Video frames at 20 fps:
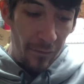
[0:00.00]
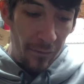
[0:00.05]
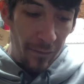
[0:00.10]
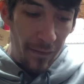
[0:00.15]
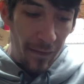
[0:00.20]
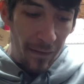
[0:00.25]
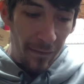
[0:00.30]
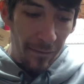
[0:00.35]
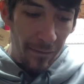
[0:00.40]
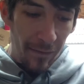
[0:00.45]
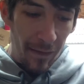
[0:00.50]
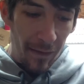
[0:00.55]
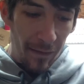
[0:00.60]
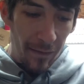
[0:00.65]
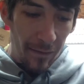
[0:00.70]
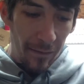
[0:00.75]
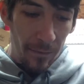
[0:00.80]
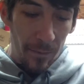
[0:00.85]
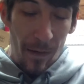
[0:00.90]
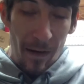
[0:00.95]
a catch
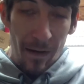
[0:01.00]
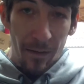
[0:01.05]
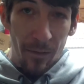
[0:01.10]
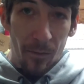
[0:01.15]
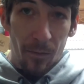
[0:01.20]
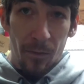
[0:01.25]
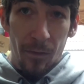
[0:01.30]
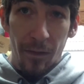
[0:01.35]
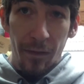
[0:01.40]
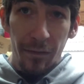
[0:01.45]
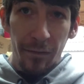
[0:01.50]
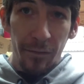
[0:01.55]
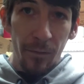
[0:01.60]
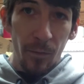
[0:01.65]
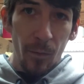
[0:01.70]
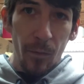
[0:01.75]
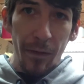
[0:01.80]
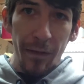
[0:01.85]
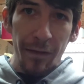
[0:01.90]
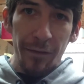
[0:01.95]
can, make one,
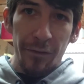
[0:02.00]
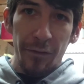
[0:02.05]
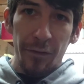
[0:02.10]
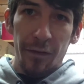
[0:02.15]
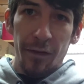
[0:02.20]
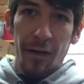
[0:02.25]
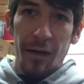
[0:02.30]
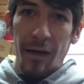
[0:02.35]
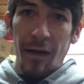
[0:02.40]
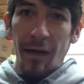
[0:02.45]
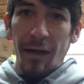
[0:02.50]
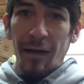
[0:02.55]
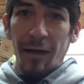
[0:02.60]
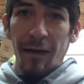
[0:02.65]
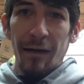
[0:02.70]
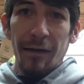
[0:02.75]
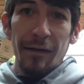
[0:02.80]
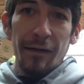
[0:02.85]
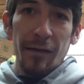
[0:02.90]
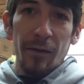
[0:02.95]
whatever.
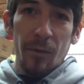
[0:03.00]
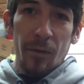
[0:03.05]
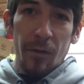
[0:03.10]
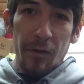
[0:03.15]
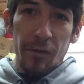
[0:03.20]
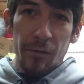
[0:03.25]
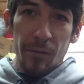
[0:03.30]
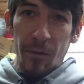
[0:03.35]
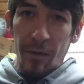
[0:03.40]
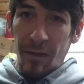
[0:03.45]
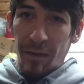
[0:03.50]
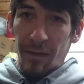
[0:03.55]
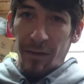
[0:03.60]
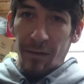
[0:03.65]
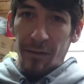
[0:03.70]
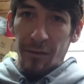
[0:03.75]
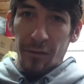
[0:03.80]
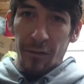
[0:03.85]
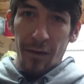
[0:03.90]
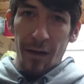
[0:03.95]
Anything works with
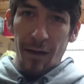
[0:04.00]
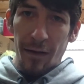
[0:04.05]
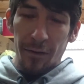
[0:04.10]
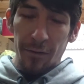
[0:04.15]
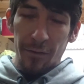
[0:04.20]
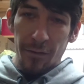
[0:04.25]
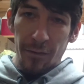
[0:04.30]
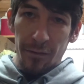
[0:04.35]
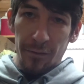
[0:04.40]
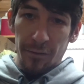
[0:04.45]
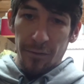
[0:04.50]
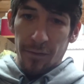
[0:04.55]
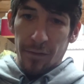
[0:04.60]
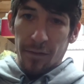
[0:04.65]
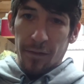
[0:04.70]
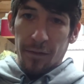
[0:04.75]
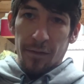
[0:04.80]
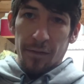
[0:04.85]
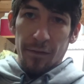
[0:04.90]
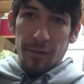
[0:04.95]
inlet or outlet,
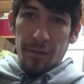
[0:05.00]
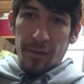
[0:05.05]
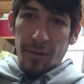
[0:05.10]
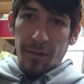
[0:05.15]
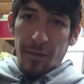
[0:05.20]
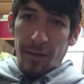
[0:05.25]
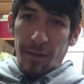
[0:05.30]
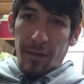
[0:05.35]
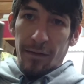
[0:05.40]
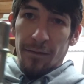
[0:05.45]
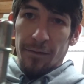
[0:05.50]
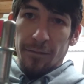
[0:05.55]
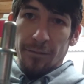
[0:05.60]
like that.